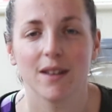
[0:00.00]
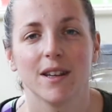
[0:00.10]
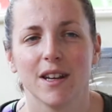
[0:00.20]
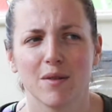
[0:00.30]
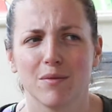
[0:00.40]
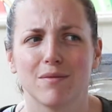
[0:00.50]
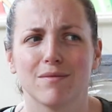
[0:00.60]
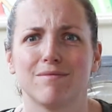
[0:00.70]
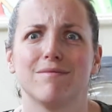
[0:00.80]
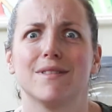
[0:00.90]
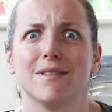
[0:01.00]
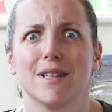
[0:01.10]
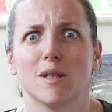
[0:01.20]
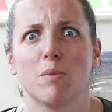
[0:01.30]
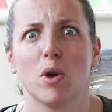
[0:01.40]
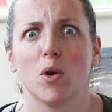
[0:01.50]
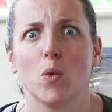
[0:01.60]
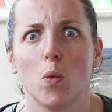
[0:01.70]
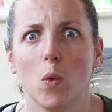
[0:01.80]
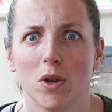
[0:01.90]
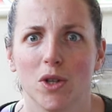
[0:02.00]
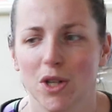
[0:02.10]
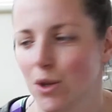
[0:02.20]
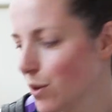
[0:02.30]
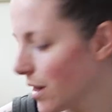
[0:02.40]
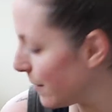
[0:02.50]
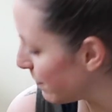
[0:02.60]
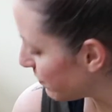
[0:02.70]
You know, there's poo, what do you do with it?